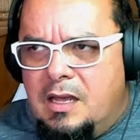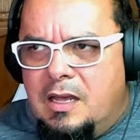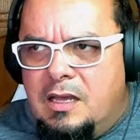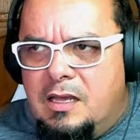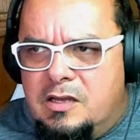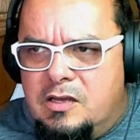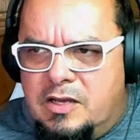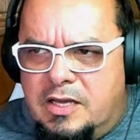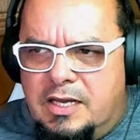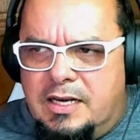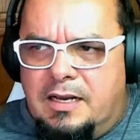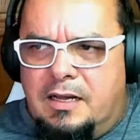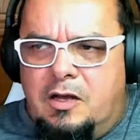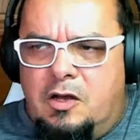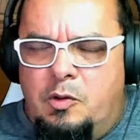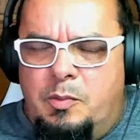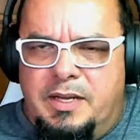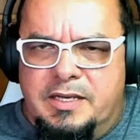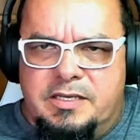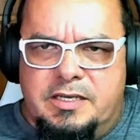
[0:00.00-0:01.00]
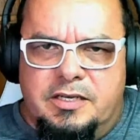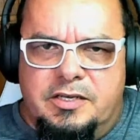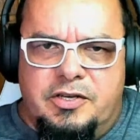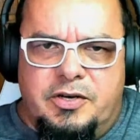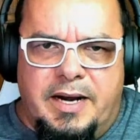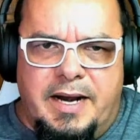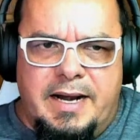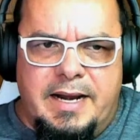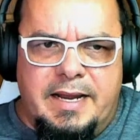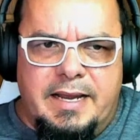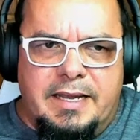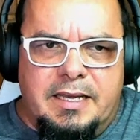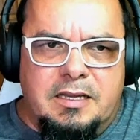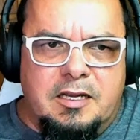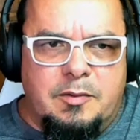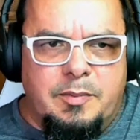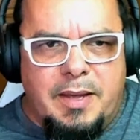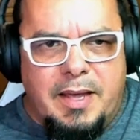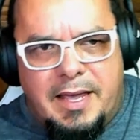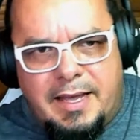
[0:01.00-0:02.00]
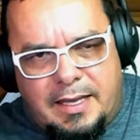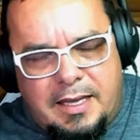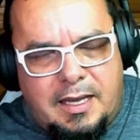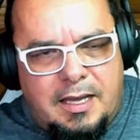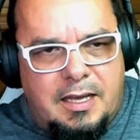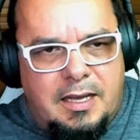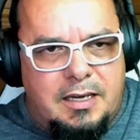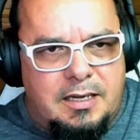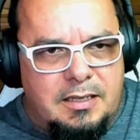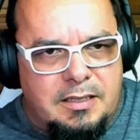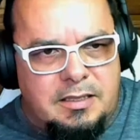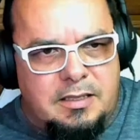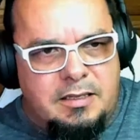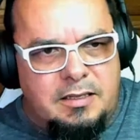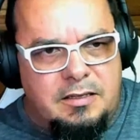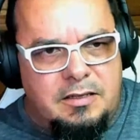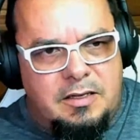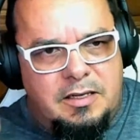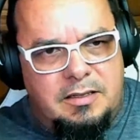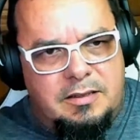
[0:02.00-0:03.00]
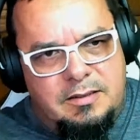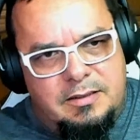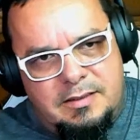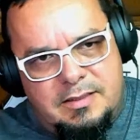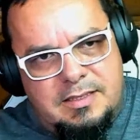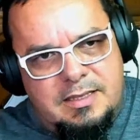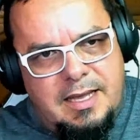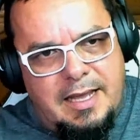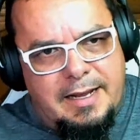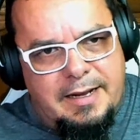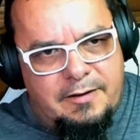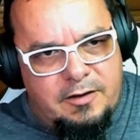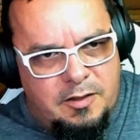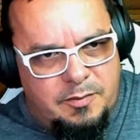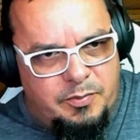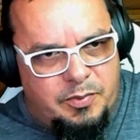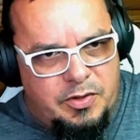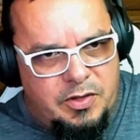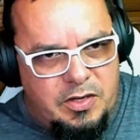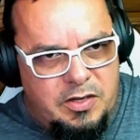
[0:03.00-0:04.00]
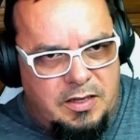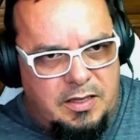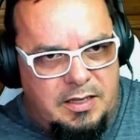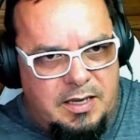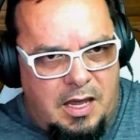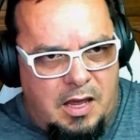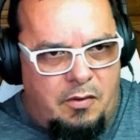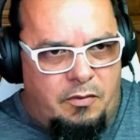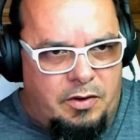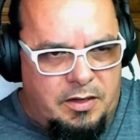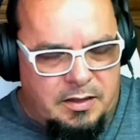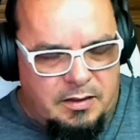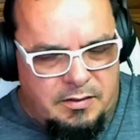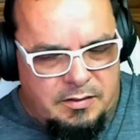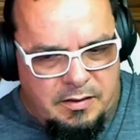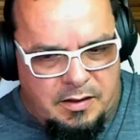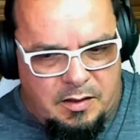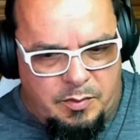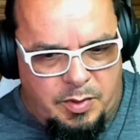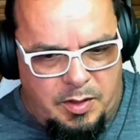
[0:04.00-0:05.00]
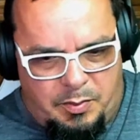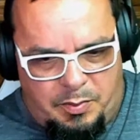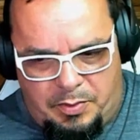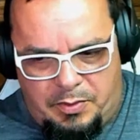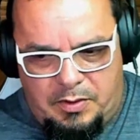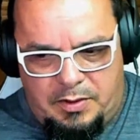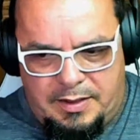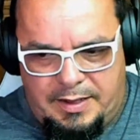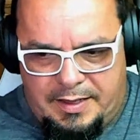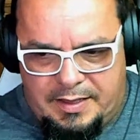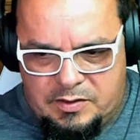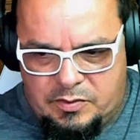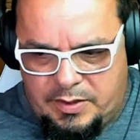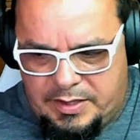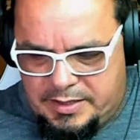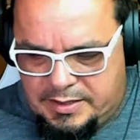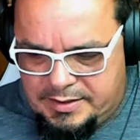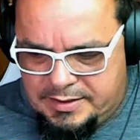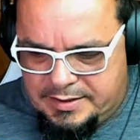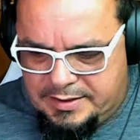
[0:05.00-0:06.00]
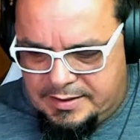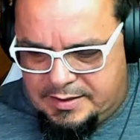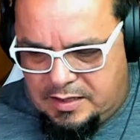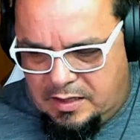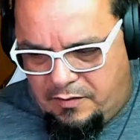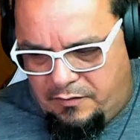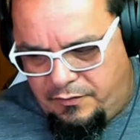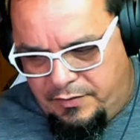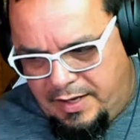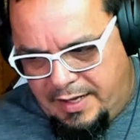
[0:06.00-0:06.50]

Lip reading: you get a whole bunch of training in their back end, and then you get the Slack group where you can network with other people and ask questions and stuff.